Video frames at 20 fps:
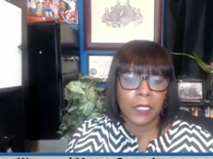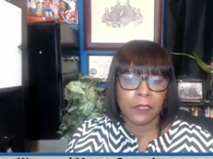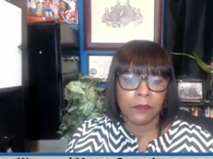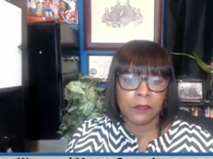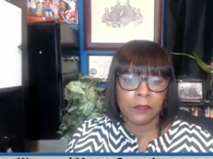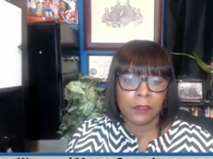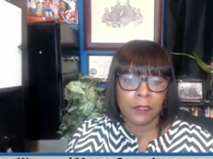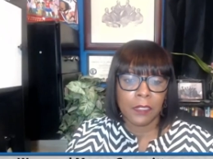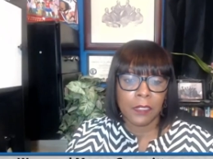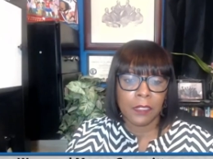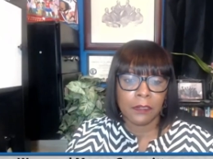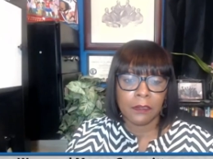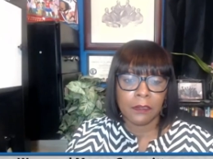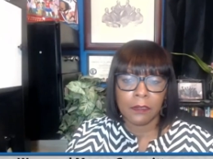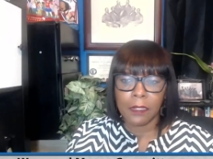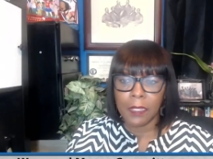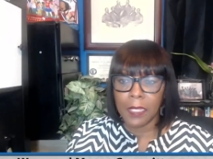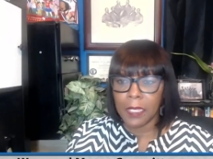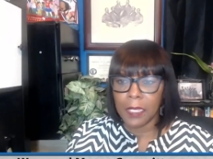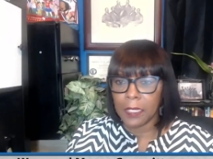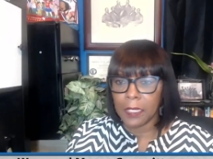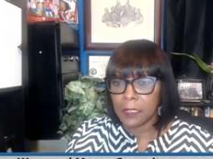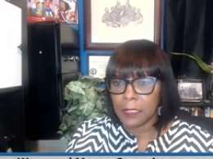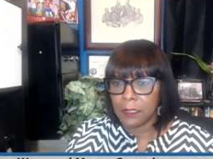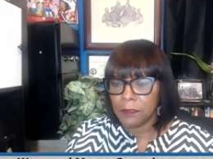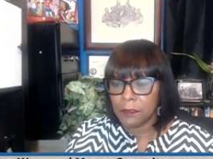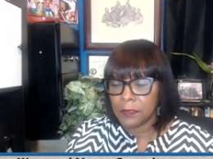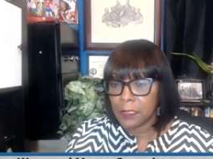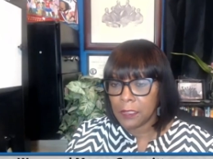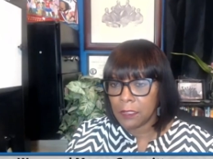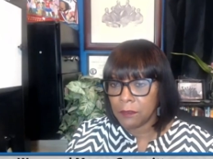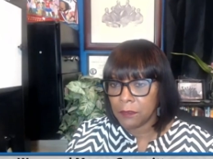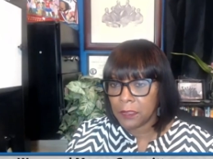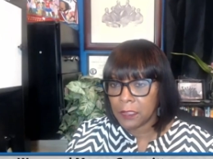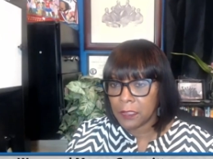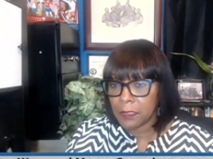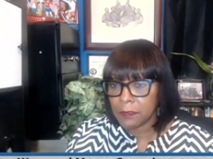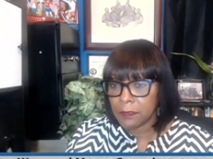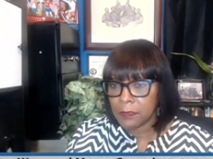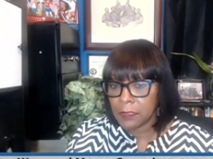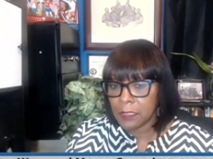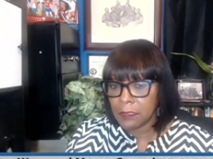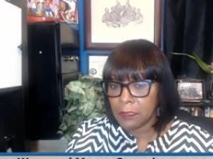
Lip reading: 10 ayes and 16